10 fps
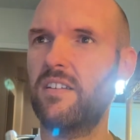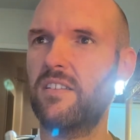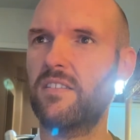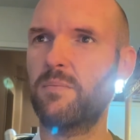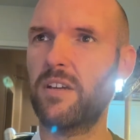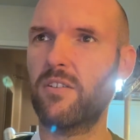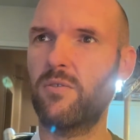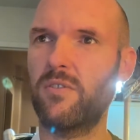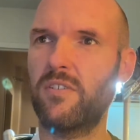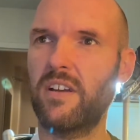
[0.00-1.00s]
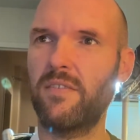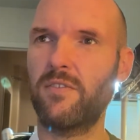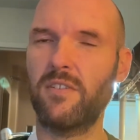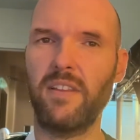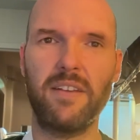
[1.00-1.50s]
it's about
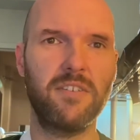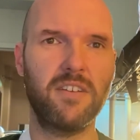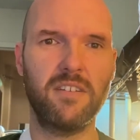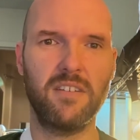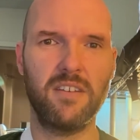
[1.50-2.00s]
11:15.